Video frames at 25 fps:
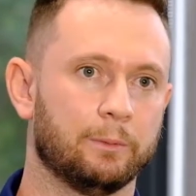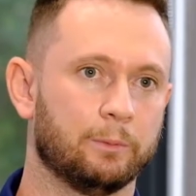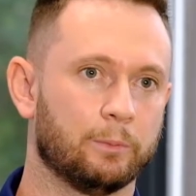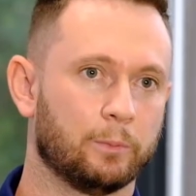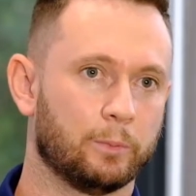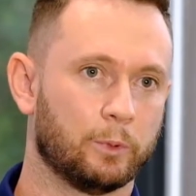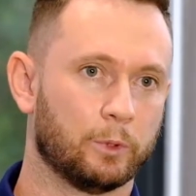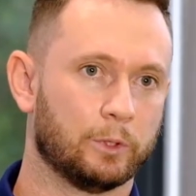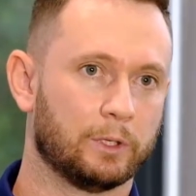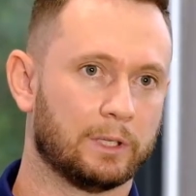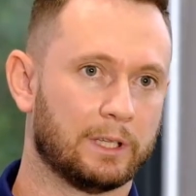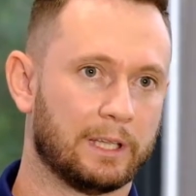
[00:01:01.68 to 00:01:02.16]

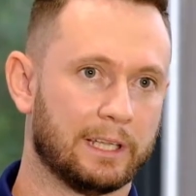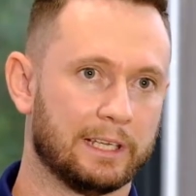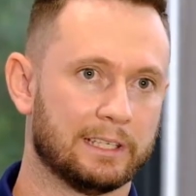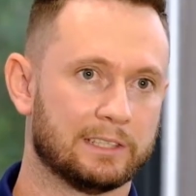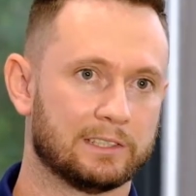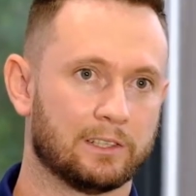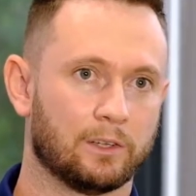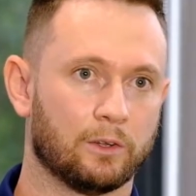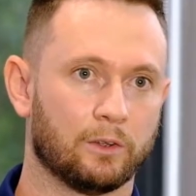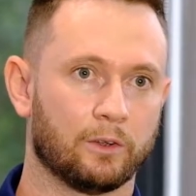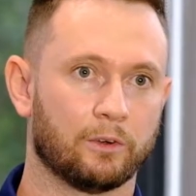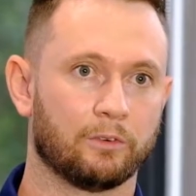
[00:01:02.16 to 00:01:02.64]
input
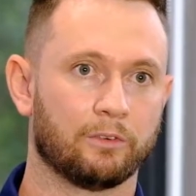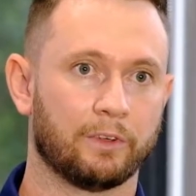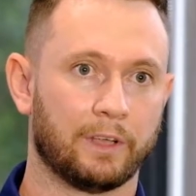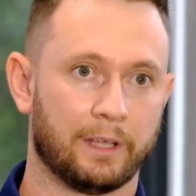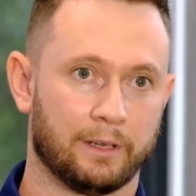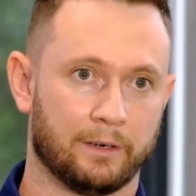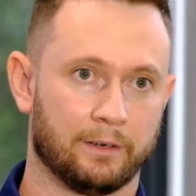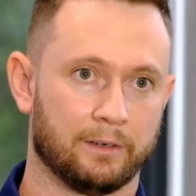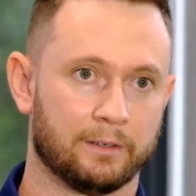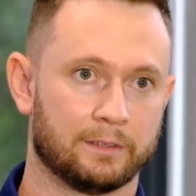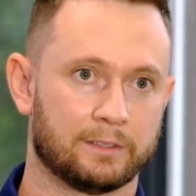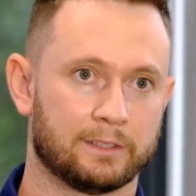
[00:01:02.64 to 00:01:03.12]
there's a lot of
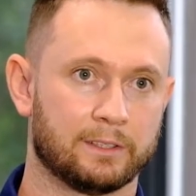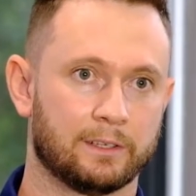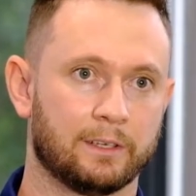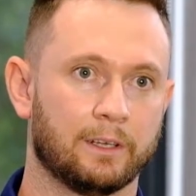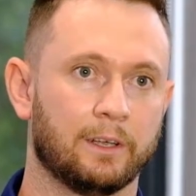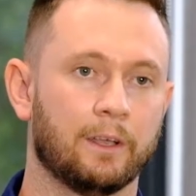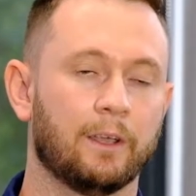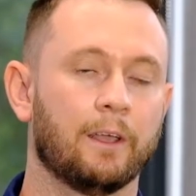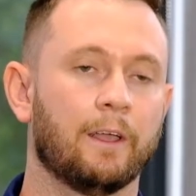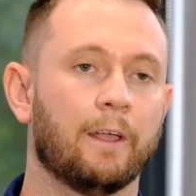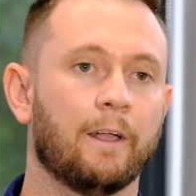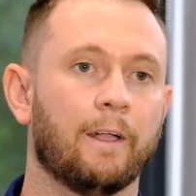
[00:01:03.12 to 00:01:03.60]
errors.
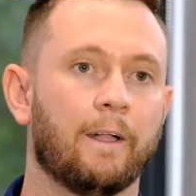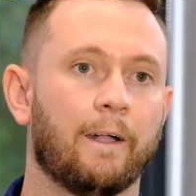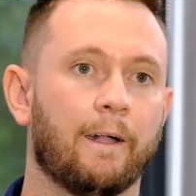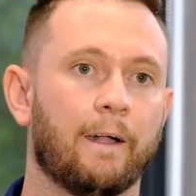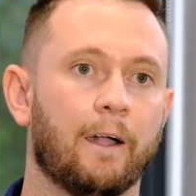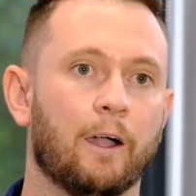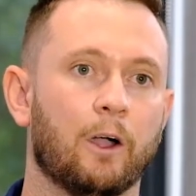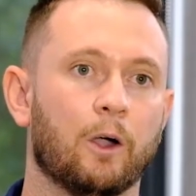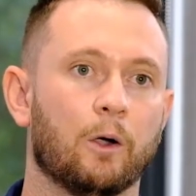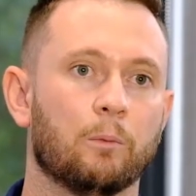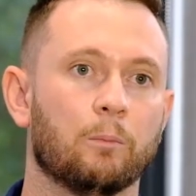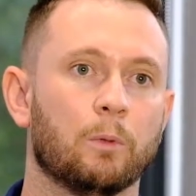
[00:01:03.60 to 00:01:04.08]

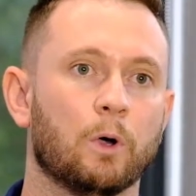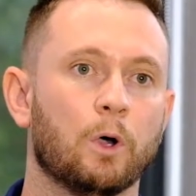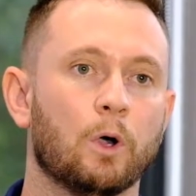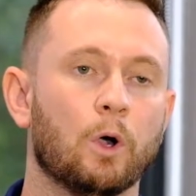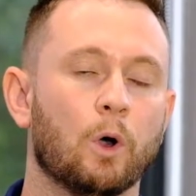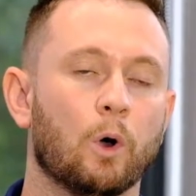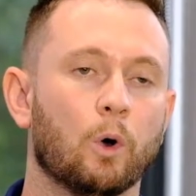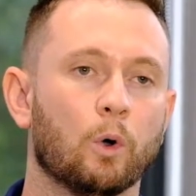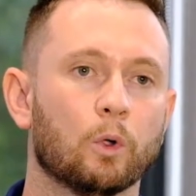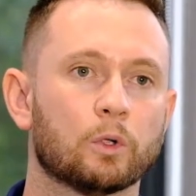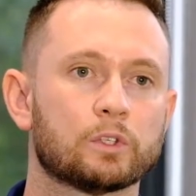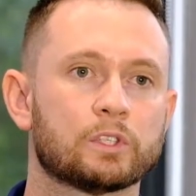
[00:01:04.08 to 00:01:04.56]

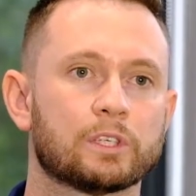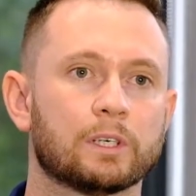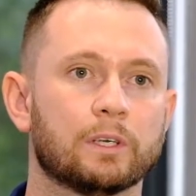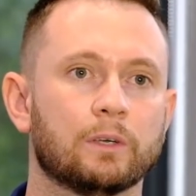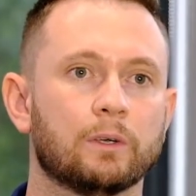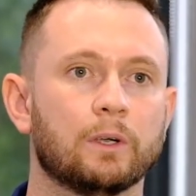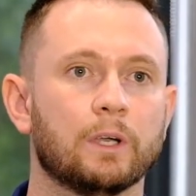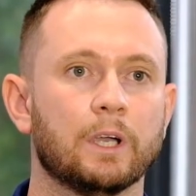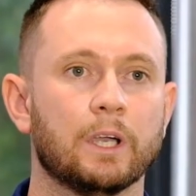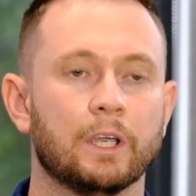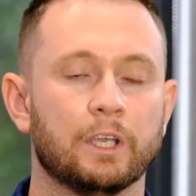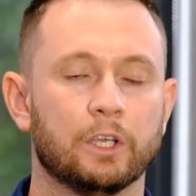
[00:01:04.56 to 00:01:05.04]

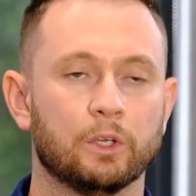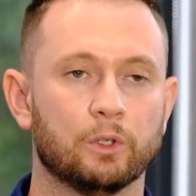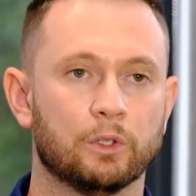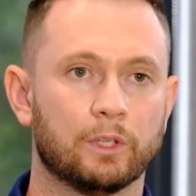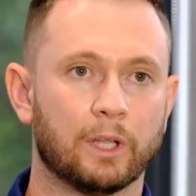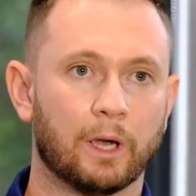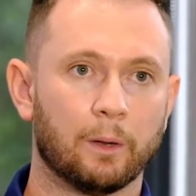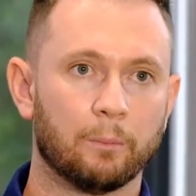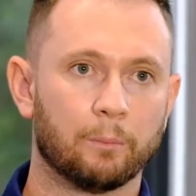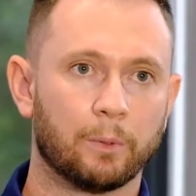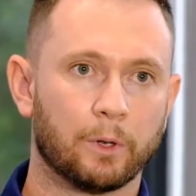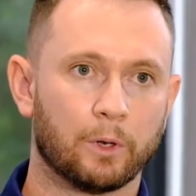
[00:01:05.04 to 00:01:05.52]
Also, you
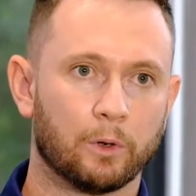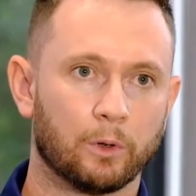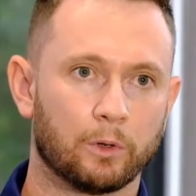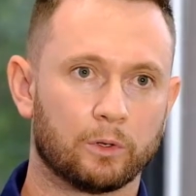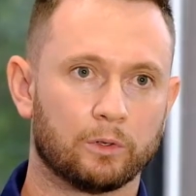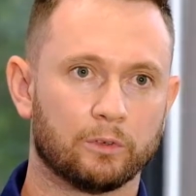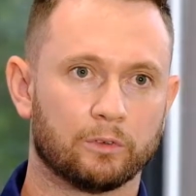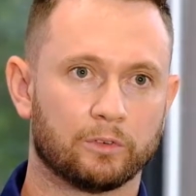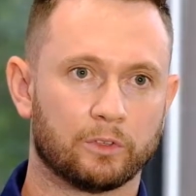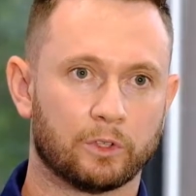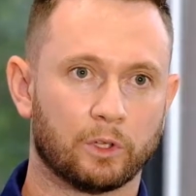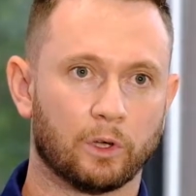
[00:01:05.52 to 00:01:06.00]
dump a
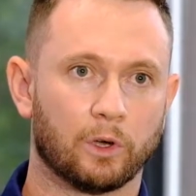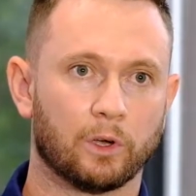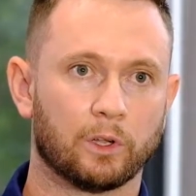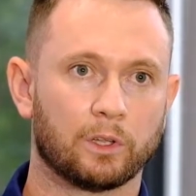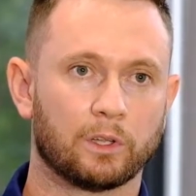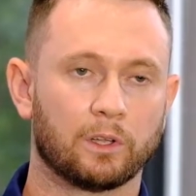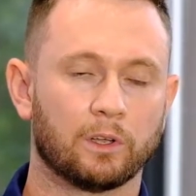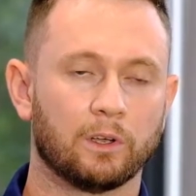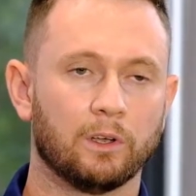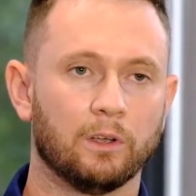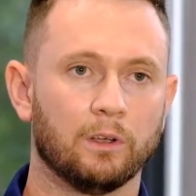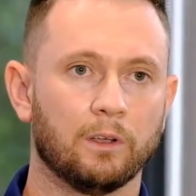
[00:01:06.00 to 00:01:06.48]
lot of
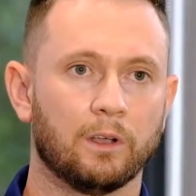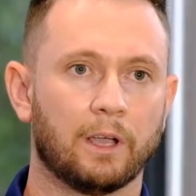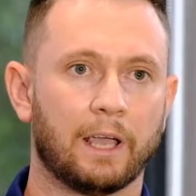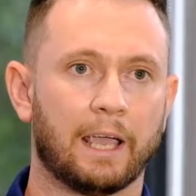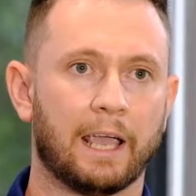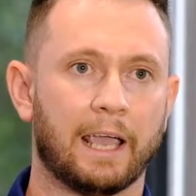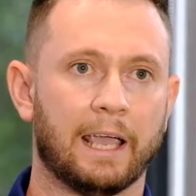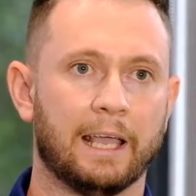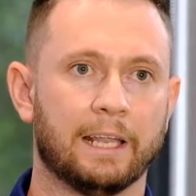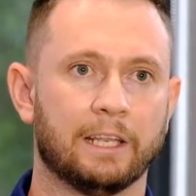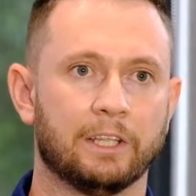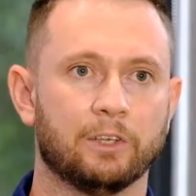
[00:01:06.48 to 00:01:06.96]
data
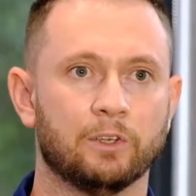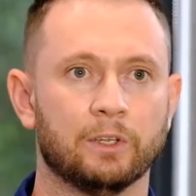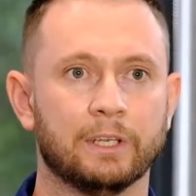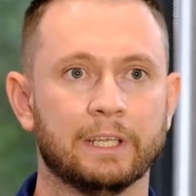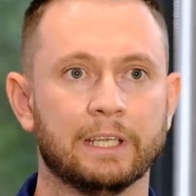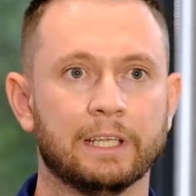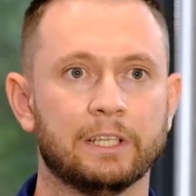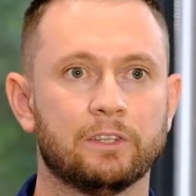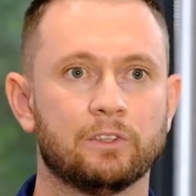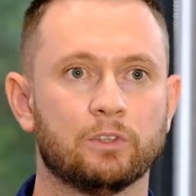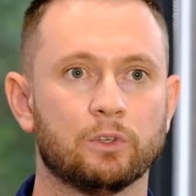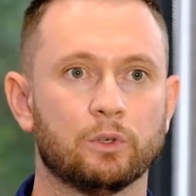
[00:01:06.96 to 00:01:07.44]
and you
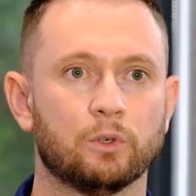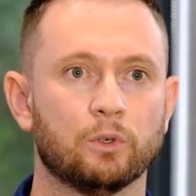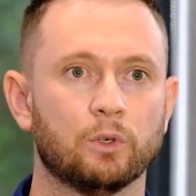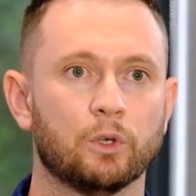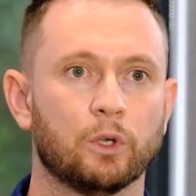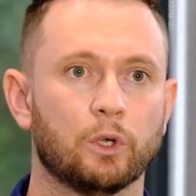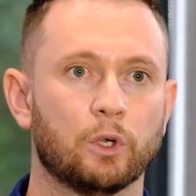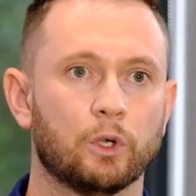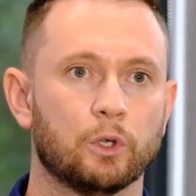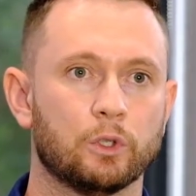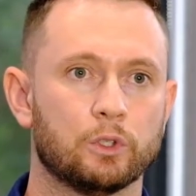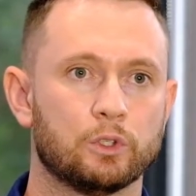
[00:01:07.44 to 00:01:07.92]
need
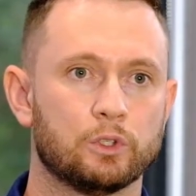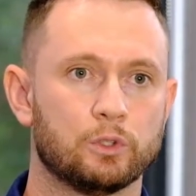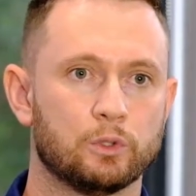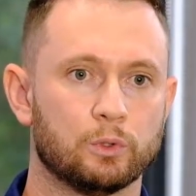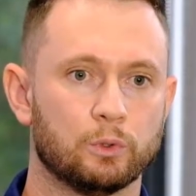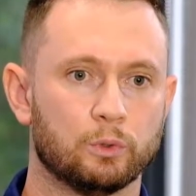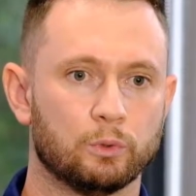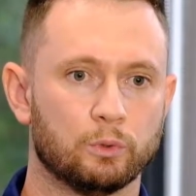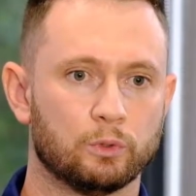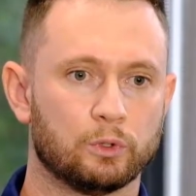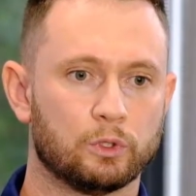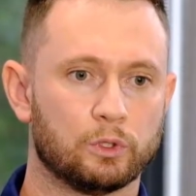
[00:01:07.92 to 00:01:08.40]

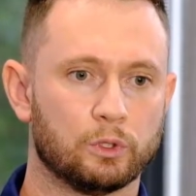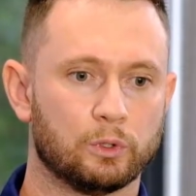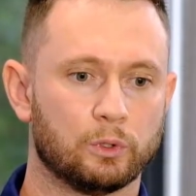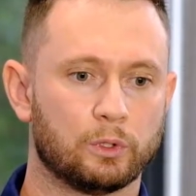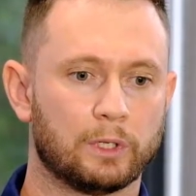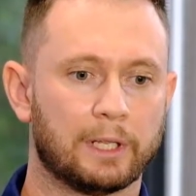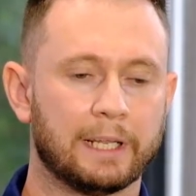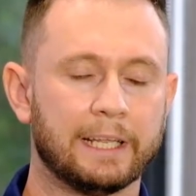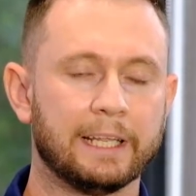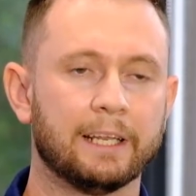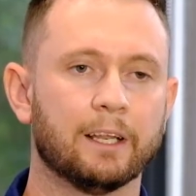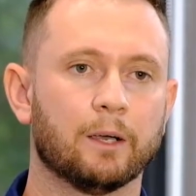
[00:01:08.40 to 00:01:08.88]
to
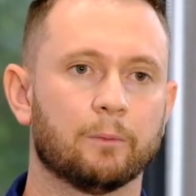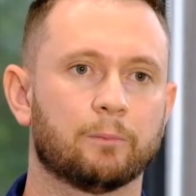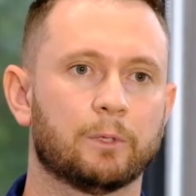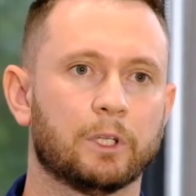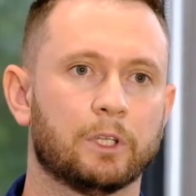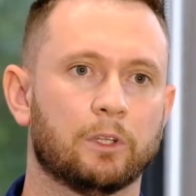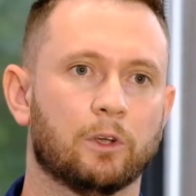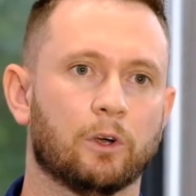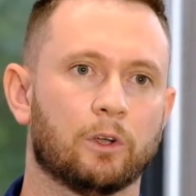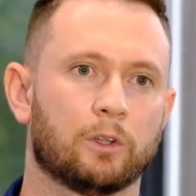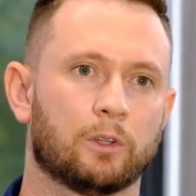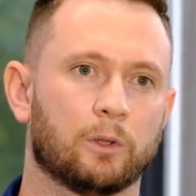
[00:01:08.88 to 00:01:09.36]
clean up
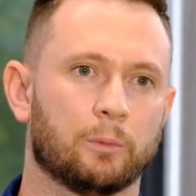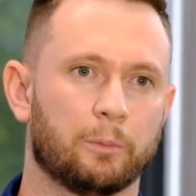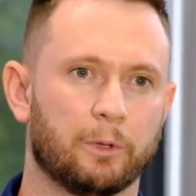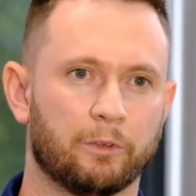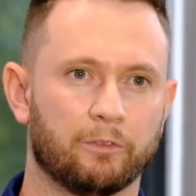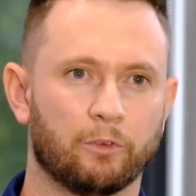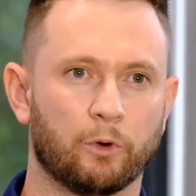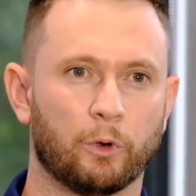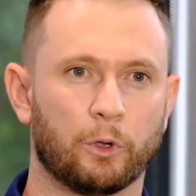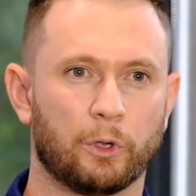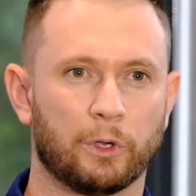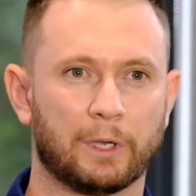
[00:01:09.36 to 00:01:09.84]
the data
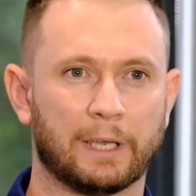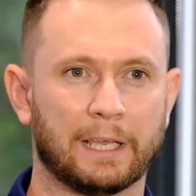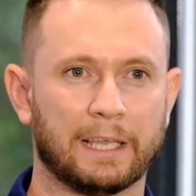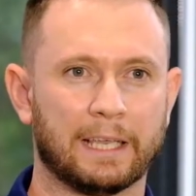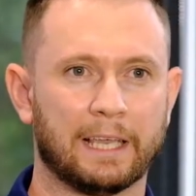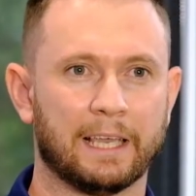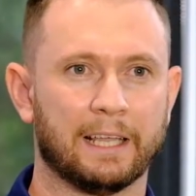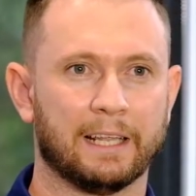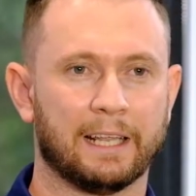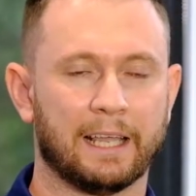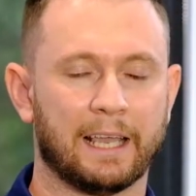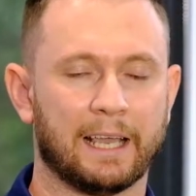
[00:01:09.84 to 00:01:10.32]
before you can
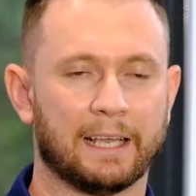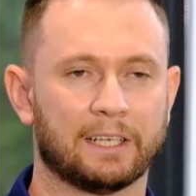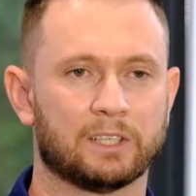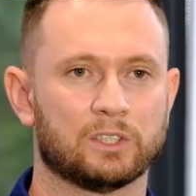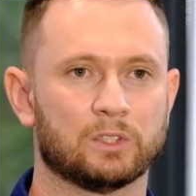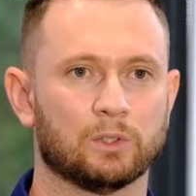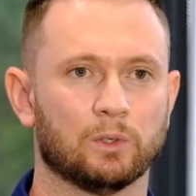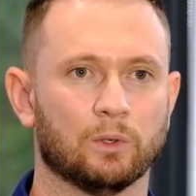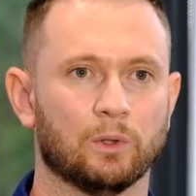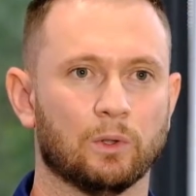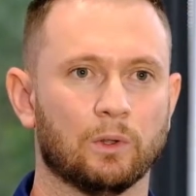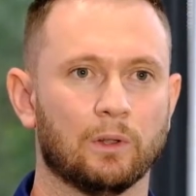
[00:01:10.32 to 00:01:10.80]
get
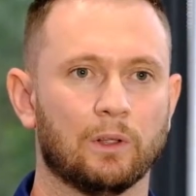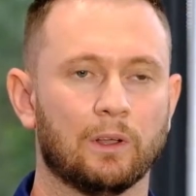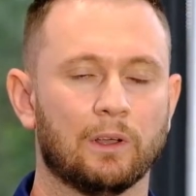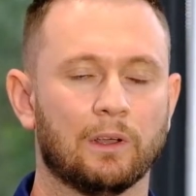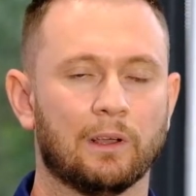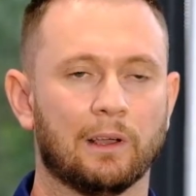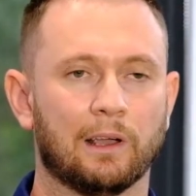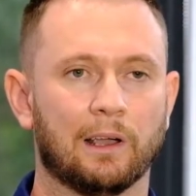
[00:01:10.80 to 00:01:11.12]
actual